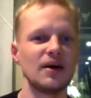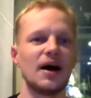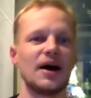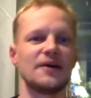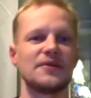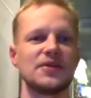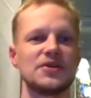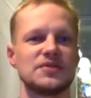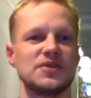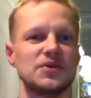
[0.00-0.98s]
uh, for
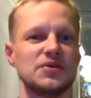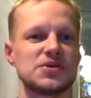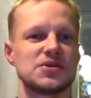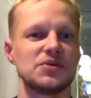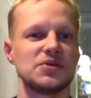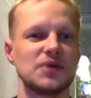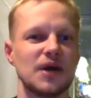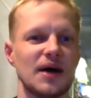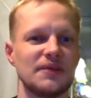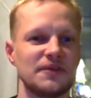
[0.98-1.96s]
those of you to
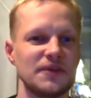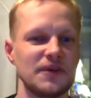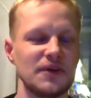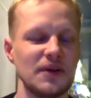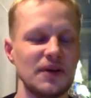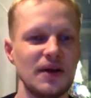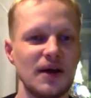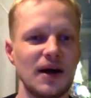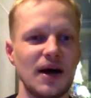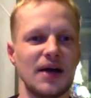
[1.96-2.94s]
uh, fulfill
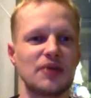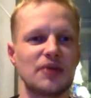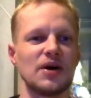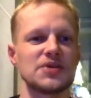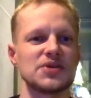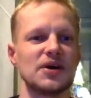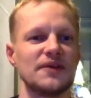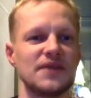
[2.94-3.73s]
uh, and cross off,